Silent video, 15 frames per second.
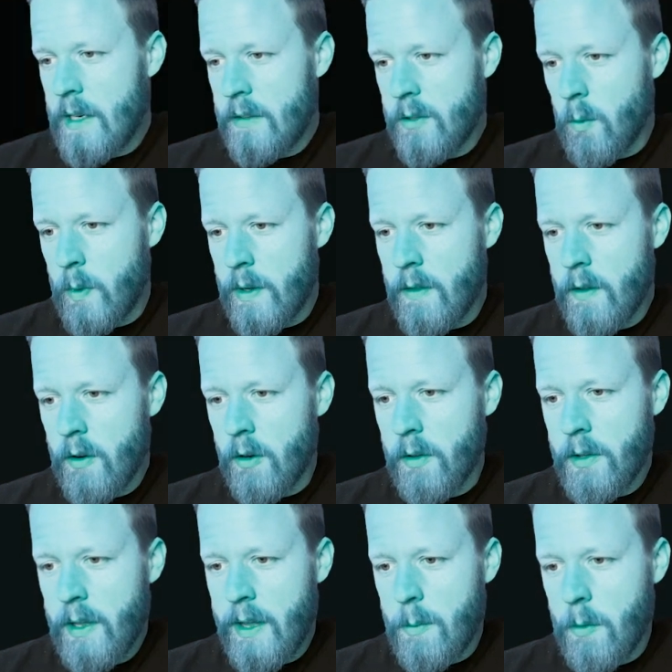need to win the
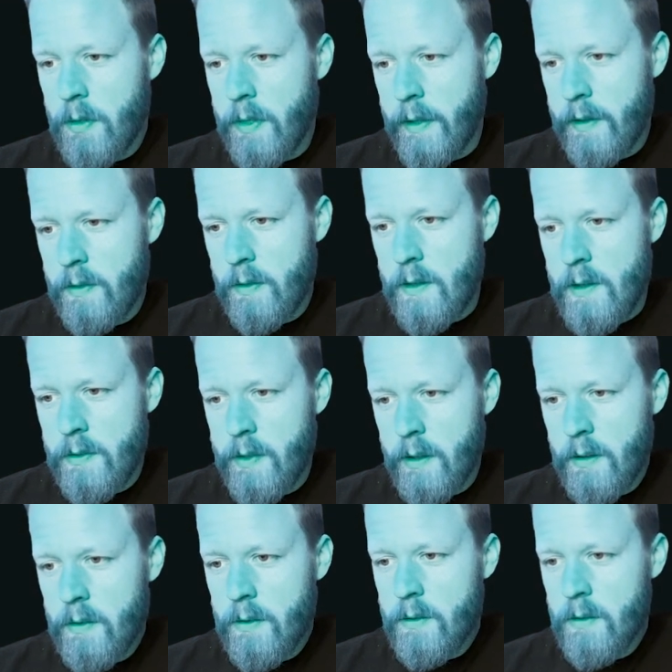early game with, like, these
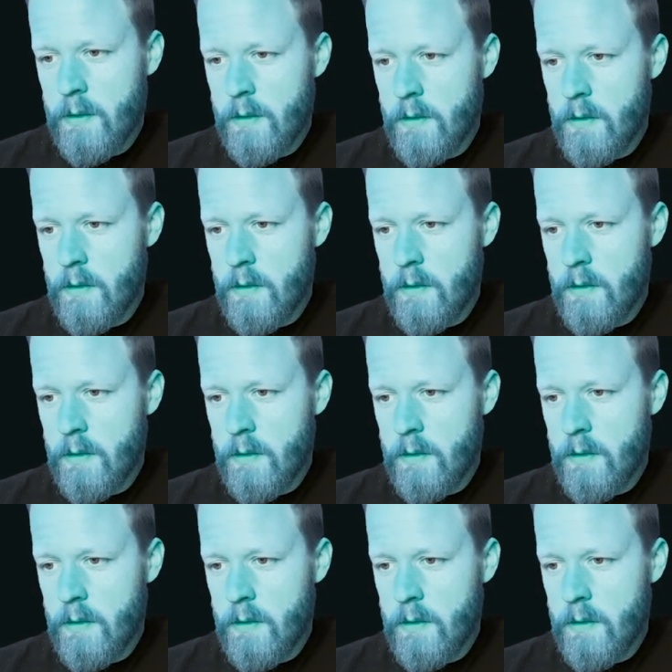things.